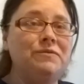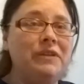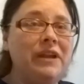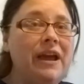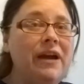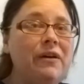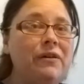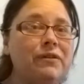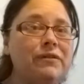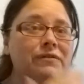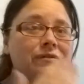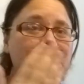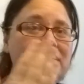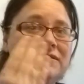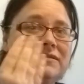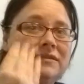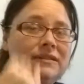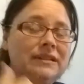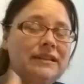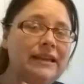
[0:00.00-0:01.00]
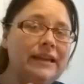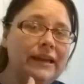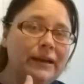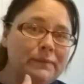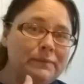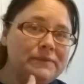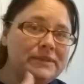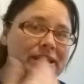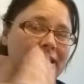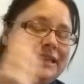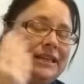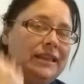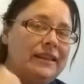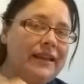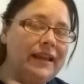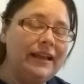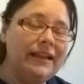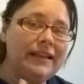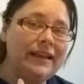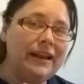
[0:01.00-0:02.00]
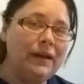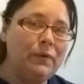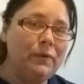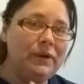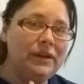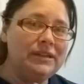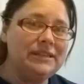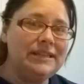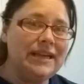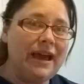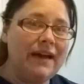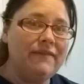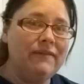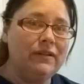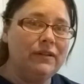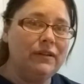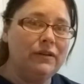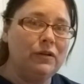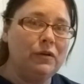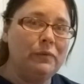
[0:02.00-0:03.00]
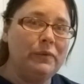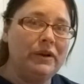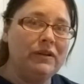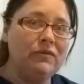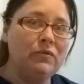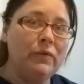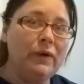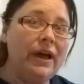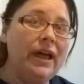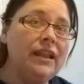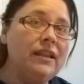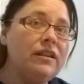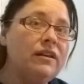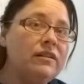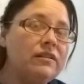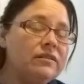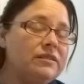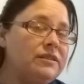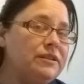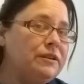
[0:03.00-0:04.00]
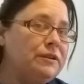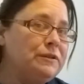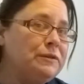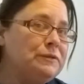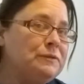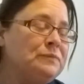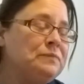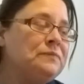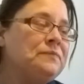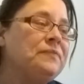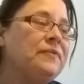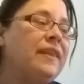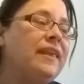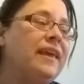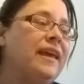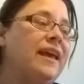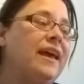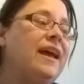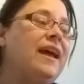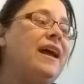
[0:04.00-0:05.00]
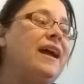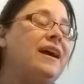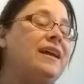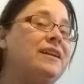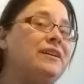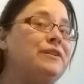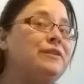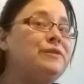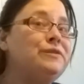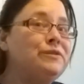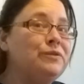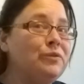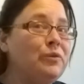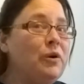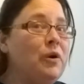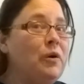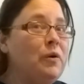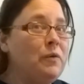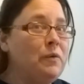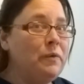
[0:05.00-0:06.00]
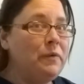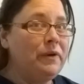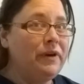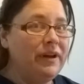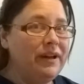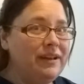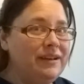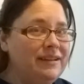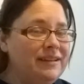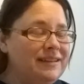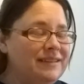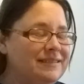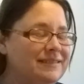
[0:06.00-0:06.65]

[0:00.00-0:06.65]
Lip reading: nails, lips, anything that I wanted to have a little bit of wet look to, and I used the wrong one.